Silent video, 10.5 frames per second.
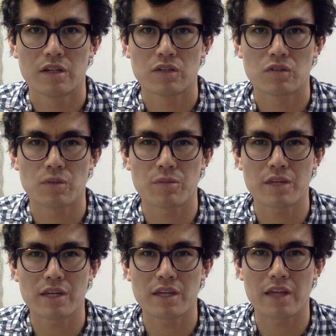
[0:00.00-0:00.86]
So I'm
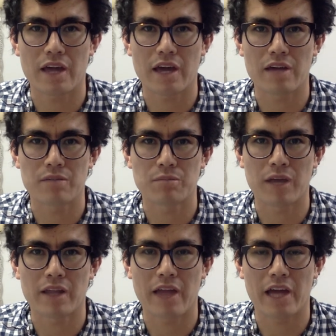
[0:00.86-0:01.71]
thinking that
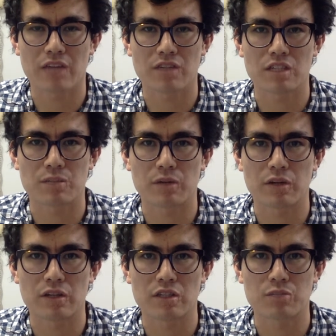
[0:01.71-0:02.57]
my lack of
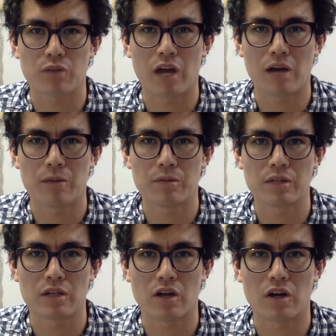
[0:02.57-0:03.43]
experience
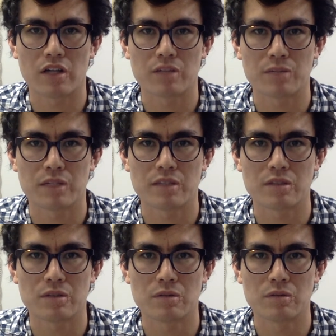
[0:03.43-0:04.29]
probably caused me
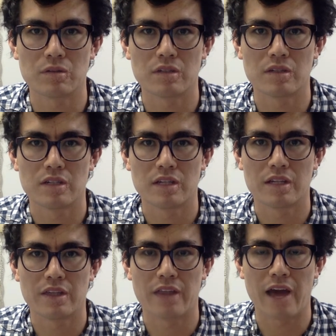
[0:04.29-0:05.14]
to
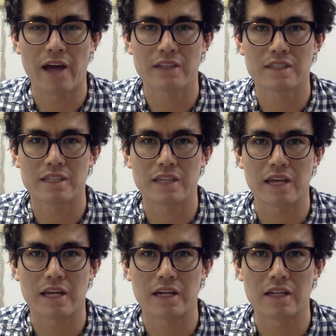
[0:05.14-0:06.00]
not
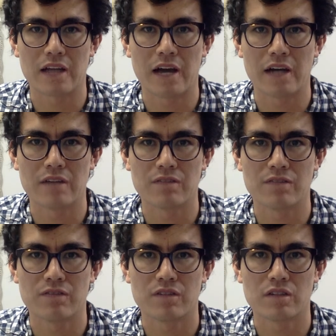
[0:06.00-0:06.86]
get a lot
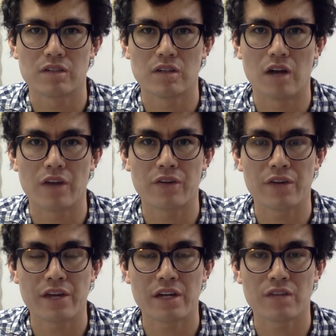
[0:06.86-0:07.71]
of other
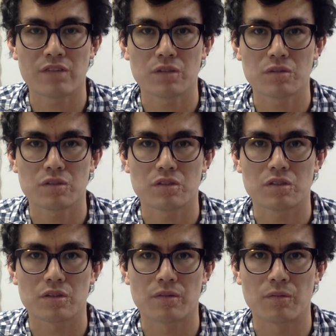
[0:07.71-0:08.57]

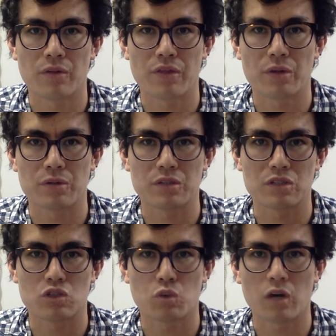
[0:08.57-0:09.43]
interviews with those
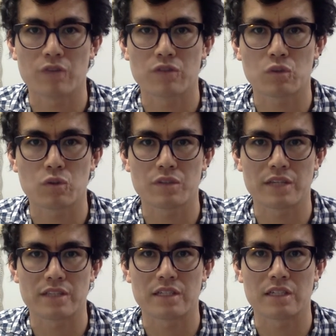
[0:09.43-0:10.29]
12 schools
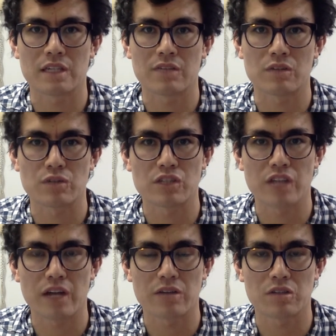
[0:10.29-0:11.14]
that didn't even reach
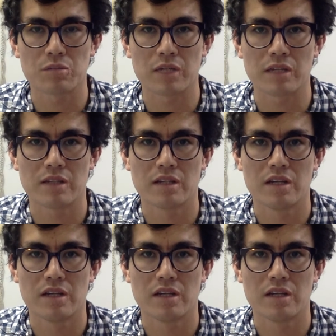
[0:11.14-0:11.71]
out to me.